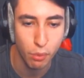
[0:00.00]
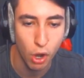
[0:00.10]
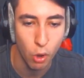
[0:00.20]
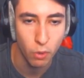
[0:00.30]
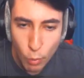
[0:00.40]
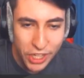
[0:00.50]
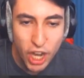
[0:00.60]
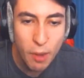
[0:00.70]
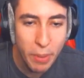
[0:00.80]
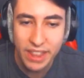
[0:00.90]
Bro. We
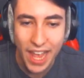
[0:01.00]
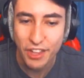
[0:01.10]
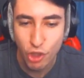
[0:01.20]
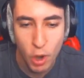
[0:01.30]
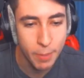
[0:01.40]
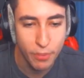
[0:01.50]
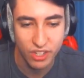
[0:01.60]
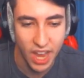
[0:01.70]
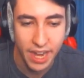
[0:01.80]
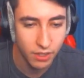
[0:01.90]
could have been like
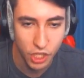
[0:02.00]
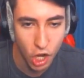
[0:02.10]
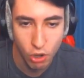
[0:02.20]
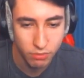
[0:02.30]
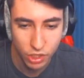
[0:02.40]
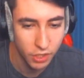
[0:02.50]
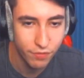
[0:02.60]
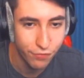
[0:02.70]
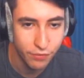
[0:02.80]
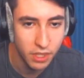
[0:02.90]
30%, you know,
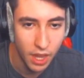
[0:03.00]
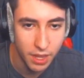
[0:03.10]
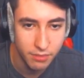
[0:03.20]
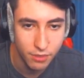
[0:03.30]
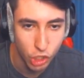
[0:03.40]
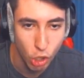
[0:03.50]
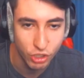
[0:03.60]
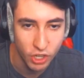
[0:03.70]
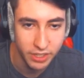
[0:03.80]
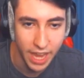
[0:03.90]

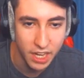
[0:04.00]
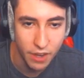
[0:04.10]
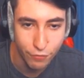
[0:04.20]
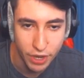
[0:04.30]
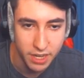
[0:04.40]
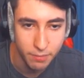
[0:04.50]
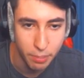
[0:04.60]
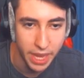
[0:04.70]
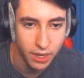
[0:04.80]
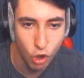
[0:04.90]
closer to getting a freaking
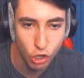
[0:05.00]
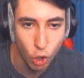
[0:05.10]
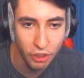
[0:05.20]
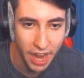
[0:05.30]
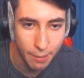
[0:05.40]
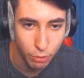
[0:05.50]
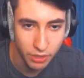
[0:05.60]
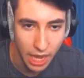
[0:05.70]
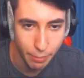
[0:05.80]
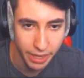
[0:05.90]
pick. Or a golden apple,
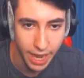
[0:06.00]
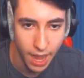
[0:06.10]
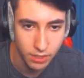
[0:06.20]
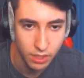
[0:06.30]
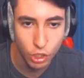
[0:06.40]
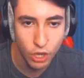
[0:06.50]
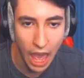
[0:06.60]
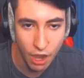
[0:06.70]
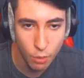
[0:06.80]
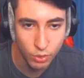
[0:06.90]
not a pickaxe. Dude,
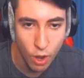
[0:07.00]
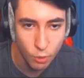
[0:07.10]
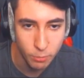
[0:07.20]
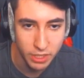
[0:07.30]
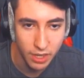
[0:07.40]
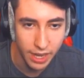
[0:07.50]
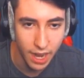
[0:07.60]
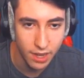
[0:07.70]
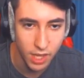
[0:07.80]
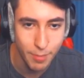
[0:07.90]
I don't know what's wrong with me today,
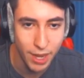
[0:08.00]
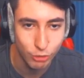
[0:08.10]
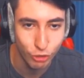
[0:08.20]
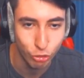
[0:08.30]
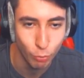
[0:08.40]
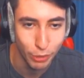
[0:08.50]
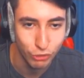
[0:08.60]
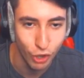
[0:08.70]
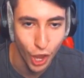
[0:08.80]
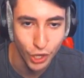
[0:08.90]
guys. I'm extra
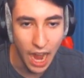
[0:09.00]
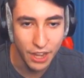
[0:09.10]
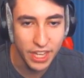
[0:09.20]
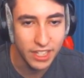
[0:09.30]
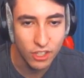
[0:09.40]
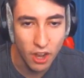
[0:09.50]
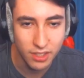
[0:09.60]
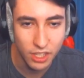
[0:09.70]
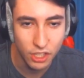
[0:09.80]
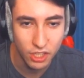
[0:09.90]
stupid today. I think it's
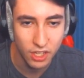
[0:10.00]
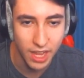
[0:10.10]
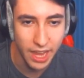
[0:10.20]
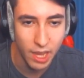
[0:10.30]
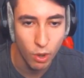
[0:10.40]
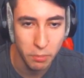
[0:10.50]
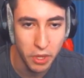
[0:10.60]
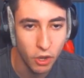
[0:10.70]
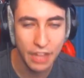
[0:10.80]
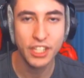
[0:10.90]
honestly just because I hit 1
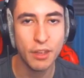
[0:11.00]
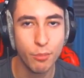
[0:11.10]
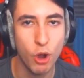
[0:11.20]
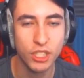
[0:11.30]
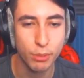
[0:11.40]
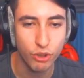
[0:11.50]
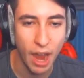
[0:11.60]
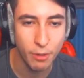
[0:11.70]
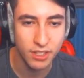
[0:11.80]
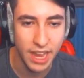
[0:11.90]
mil. I think the more
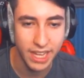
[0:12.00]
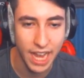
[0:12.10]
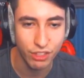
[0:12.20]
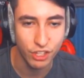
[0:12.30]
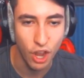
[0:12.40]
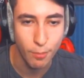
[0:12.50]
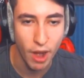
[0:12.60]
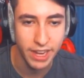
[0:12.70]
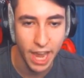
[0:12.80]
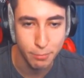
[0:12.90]
subscribers I get, the dumber
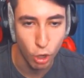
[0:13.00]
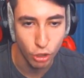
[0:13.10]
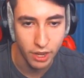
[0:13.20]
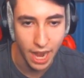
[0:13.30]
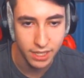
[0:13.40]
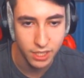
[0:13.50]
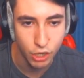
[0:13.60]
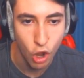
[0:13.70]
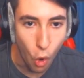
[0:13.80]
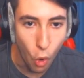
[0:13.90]
I get. But hold on. I
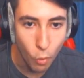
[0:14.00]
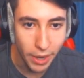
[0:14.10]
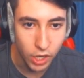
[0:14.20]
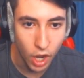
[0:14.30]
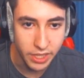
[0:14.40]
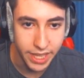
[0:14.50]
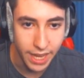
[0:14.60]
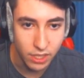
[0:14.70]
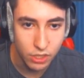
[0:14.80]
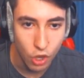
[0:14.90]
hear. Oh my god,
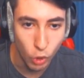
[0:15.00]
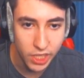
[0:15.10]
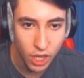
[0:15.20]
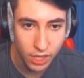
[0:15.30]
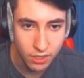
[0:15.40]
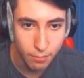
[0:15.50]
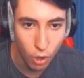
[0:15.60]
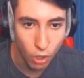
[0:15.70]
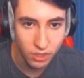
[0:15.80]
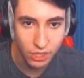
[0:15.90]
yes. Holy nuts and
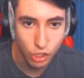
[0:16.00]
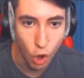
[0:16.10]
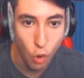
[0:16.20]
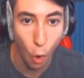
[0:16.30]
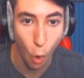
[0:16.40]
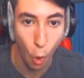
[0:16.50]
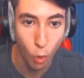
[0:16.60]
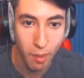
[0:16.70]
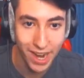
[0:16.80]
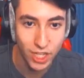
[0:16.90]
balls. Let's go.
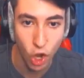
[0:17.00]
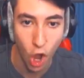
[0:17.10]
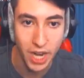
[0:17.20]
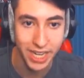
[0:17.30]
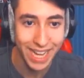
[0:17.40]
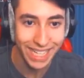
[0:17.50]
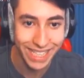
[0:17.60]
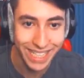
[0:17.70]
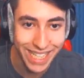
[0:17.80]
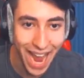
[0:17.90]
Oh my god,
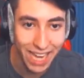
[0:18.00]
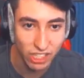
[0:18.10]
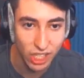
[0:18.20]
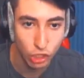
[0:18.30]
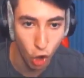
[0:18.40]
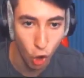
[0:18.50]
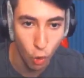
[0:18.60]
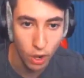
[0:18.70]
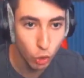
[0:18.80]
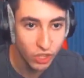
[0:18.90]
yes, let's
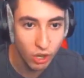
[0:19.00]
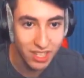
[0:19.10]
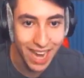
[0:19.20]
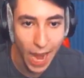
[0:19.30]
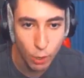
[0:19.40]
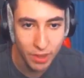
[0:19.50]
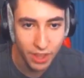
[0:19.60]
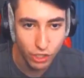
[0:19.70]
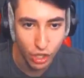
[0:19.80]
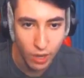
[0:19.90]
go, dude. There's an enderman
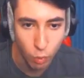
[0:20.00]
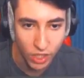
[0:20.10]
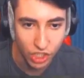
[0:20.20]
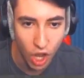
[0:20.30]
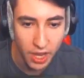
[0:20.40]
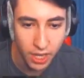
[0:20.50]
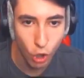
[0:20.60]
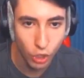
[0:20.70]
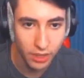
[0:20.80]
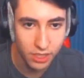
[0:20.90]
there. Should I one-shot it?
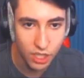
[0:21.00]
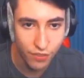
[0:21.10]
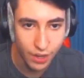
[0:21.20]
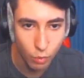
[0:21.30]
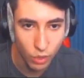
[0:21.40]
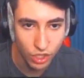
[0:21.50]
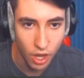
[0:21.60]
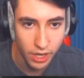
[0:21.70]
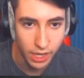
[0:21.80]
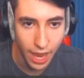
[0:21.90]
Hold on, let's see if I can
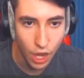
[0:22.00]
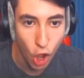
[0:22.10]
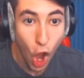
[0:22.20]
one-shot it. Hello.